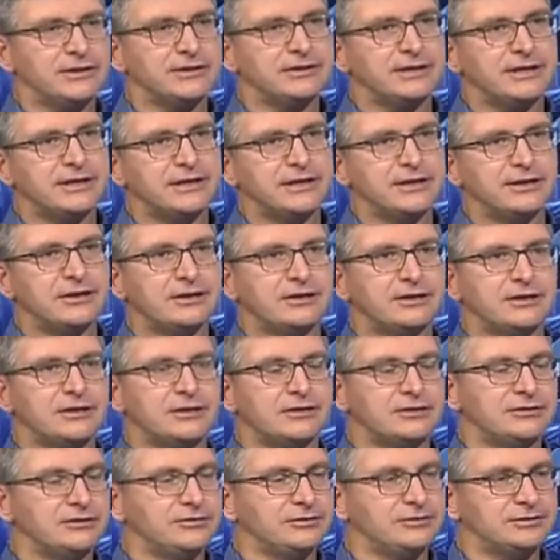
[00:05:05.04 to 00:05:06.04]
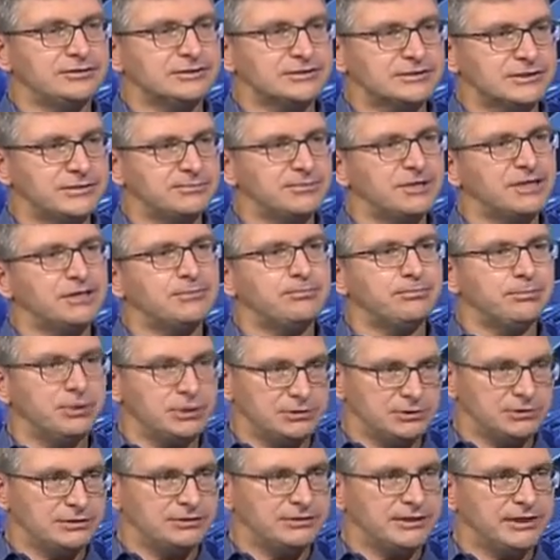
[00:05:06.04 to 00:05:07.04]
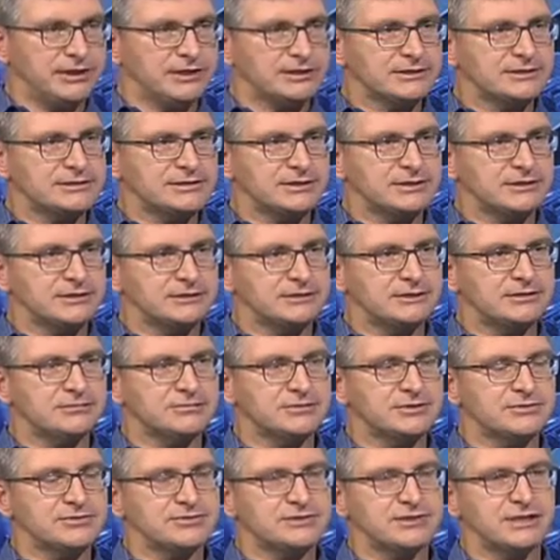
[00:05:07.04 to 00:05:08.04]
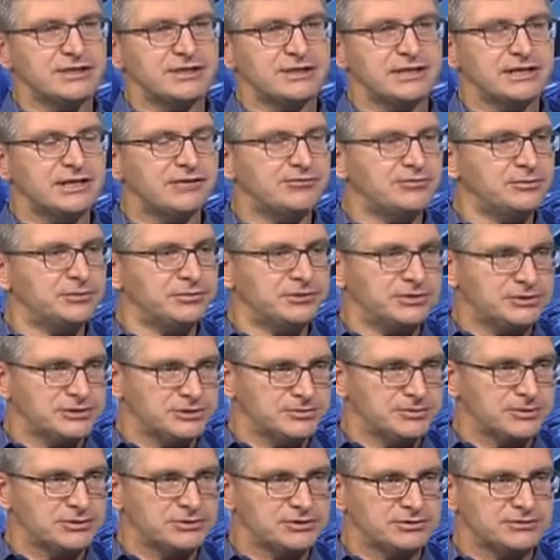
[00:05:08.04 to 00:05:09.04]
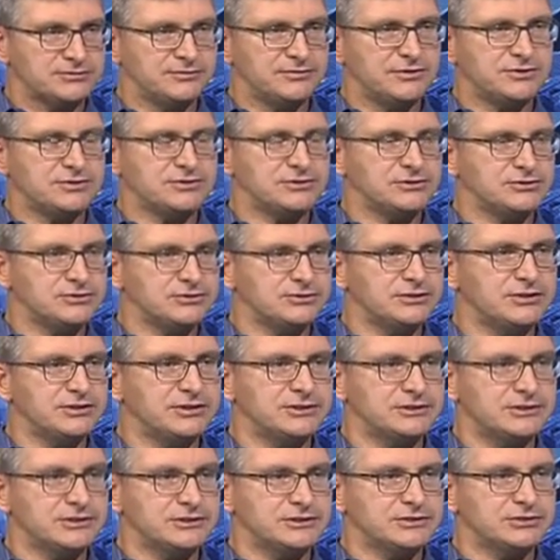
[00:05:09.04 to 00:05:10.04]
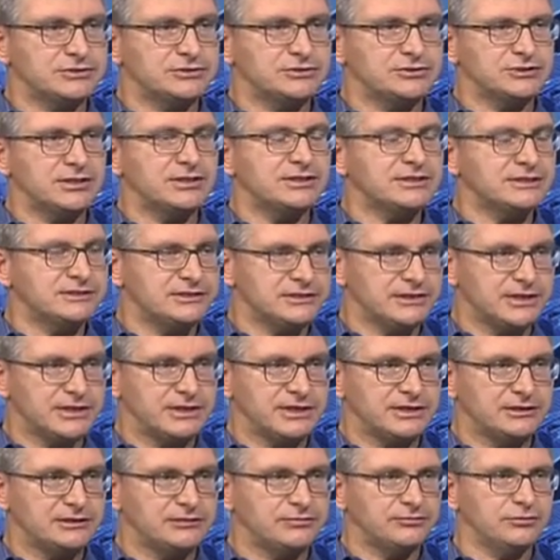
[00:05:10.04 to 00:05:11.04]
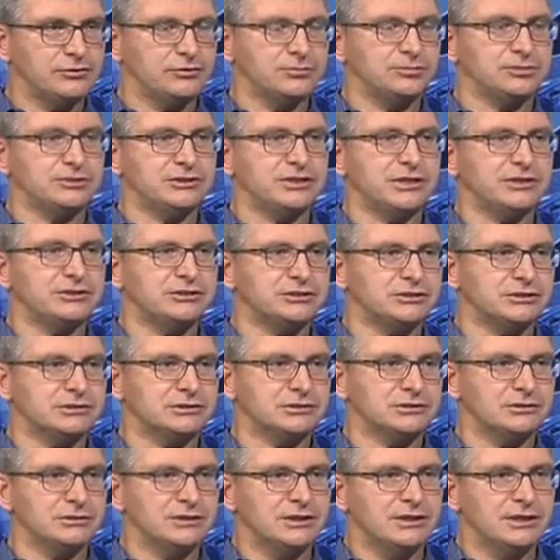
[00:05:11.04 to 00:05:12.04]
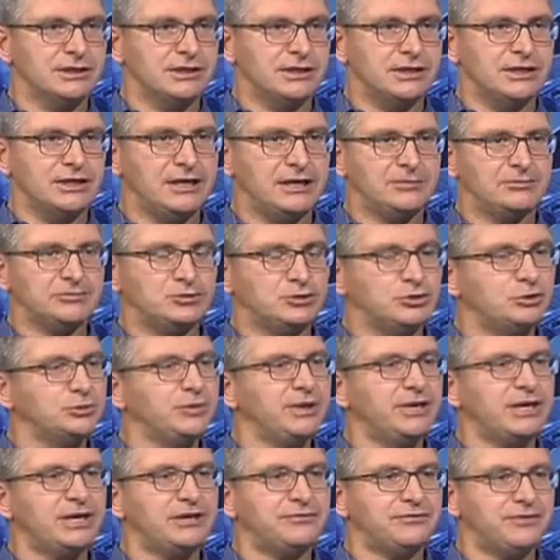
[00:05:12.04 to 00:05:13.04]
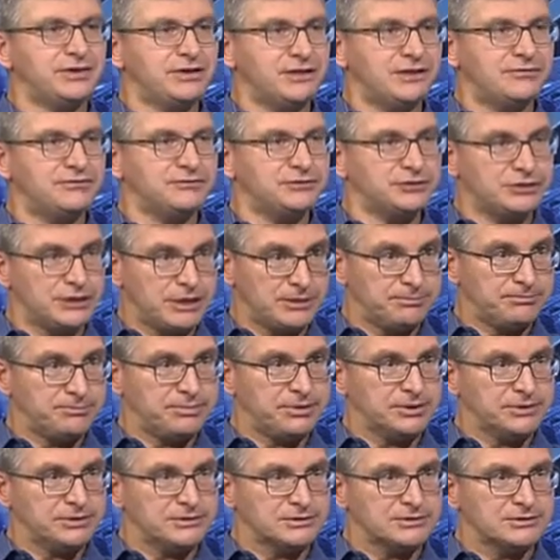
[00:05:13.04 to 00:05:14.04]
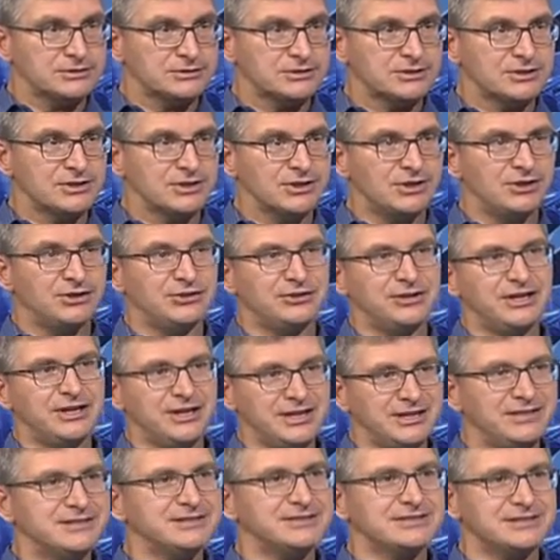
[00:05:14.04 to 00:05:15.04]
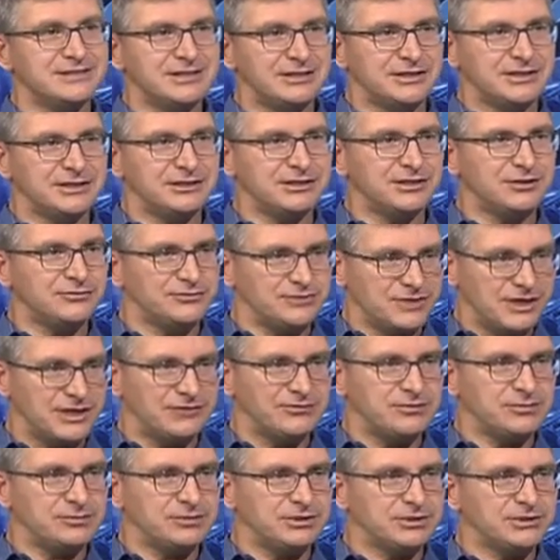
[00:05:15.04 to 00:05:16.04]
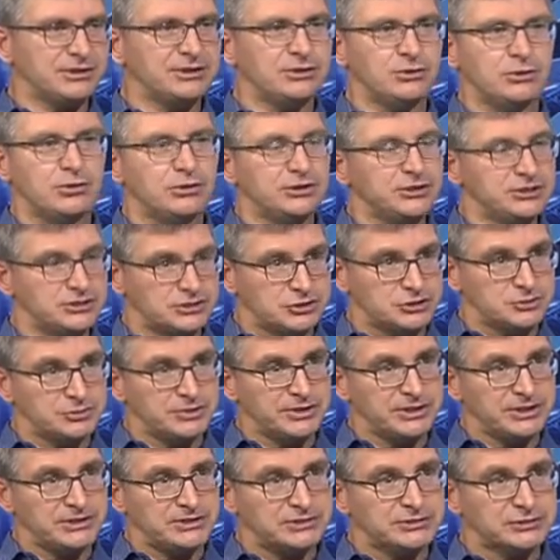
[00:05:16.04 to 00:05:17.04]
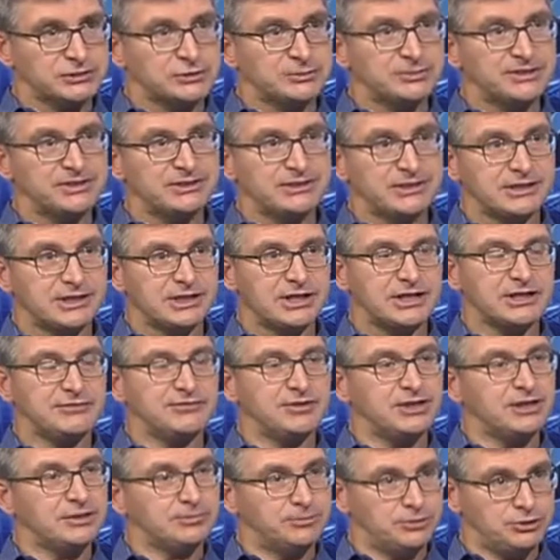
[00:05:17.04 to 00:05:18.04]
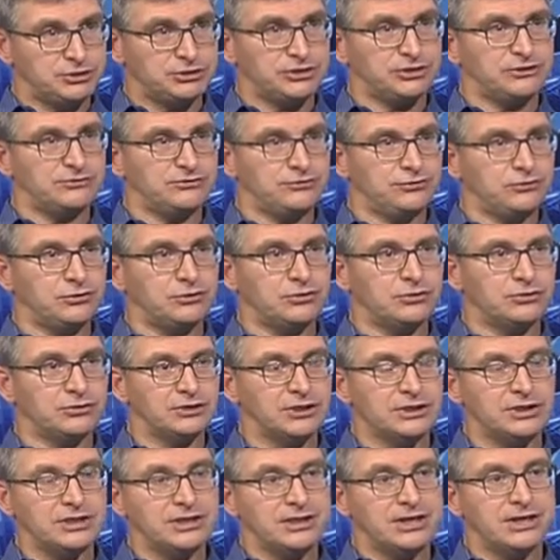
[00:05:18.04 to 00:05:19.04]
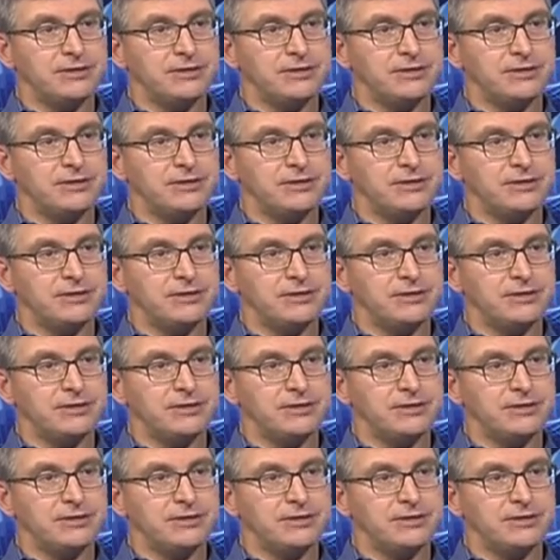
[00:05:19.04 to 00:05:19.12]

I think there are similar bottlenecks in terms of, say, government responsiveness to these issues, understanding the full potential. Do we have enough champions on the inside of government in all its spheres to be driving and pushing for